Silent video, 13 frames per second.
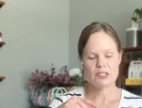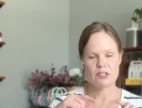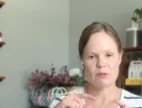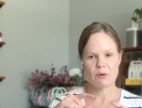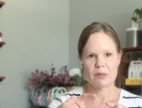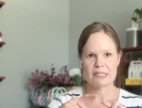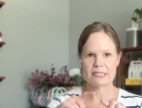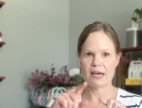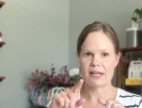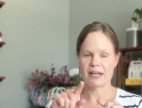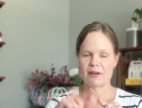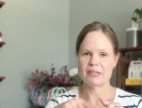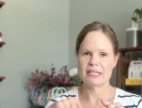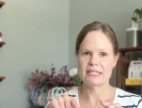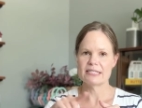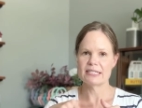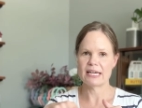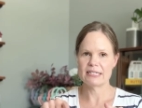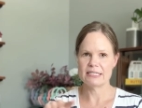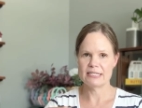to always cut out the
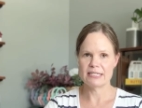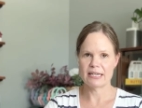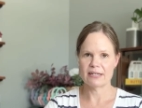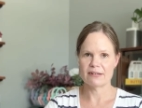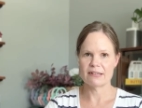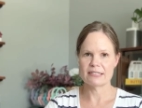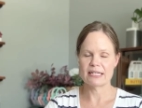inside details,